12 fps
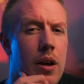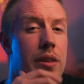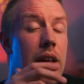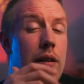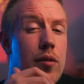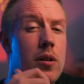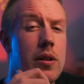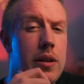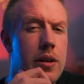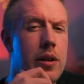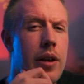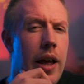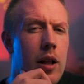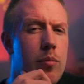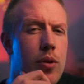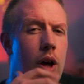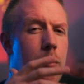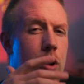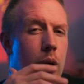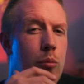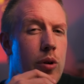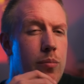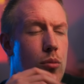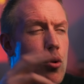I definitely need help coming up
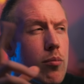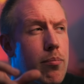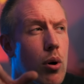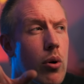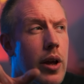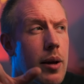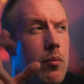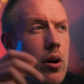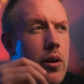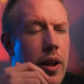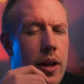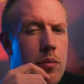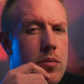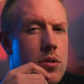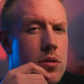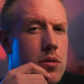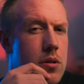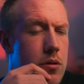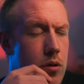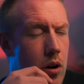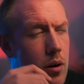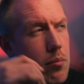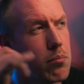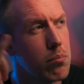with more Pokemon names. You've
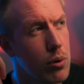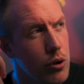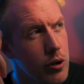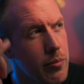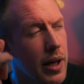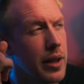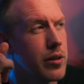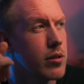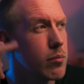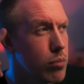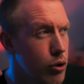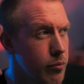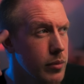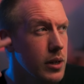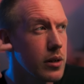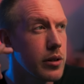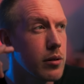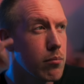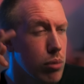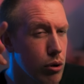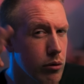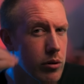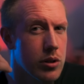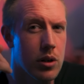got Blurmander, Blurmelion,
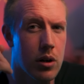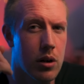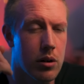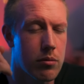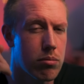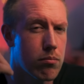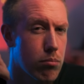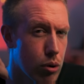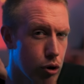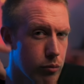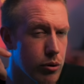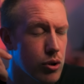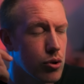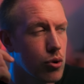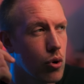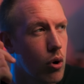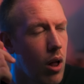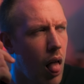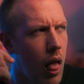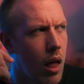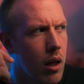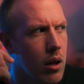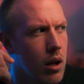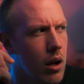Blurrizard, Blurbasaur,
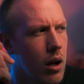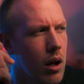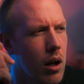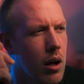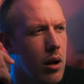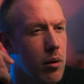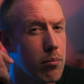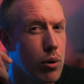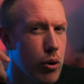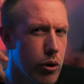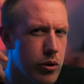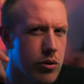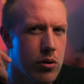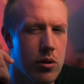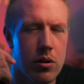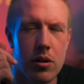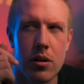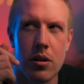Blurtle.